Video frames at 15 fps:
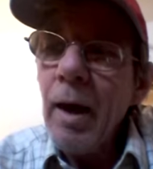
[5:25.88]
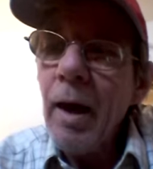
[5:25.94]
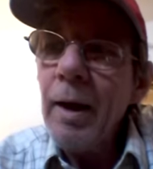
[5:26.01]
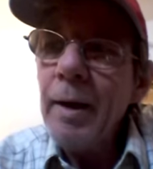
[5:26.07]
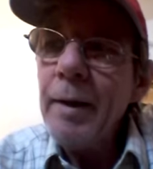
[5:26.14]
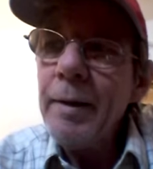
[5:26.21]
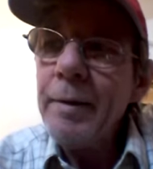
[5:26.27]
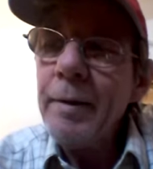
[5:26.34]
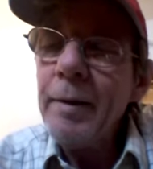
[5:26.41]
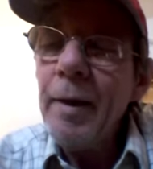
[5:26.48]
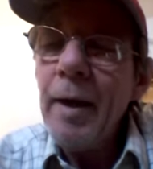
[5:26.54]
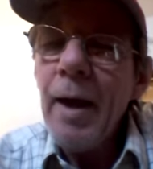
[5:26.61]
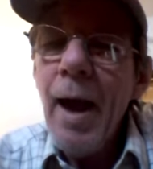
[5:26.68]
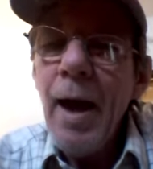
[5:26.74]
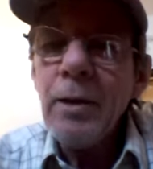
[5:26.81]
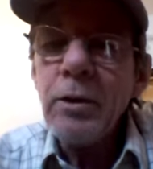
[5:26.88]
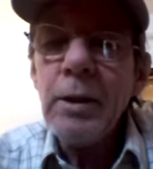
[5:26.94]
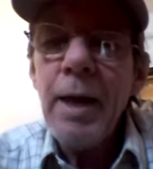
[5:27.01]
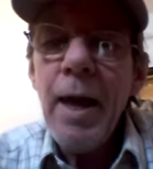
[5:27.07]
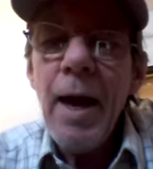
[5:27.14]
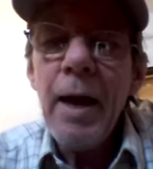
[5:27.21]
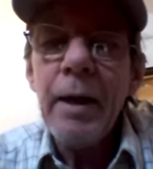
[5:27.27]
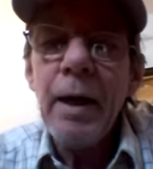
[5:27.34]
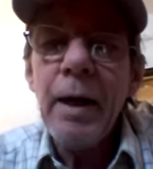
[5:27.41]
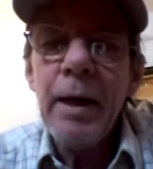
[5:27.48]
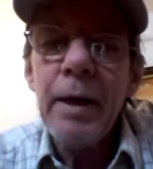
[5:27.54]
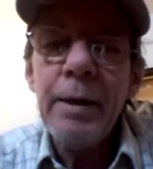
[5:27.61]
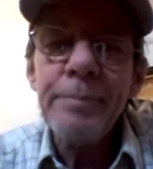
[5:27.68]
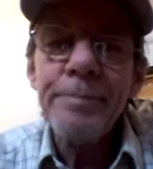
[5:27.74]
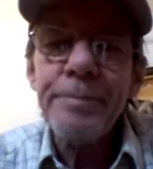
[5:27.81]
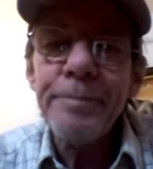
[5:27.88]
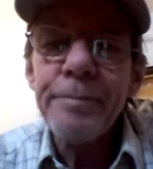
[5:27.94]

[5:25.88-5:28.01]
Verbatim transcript: uh, they actually had a,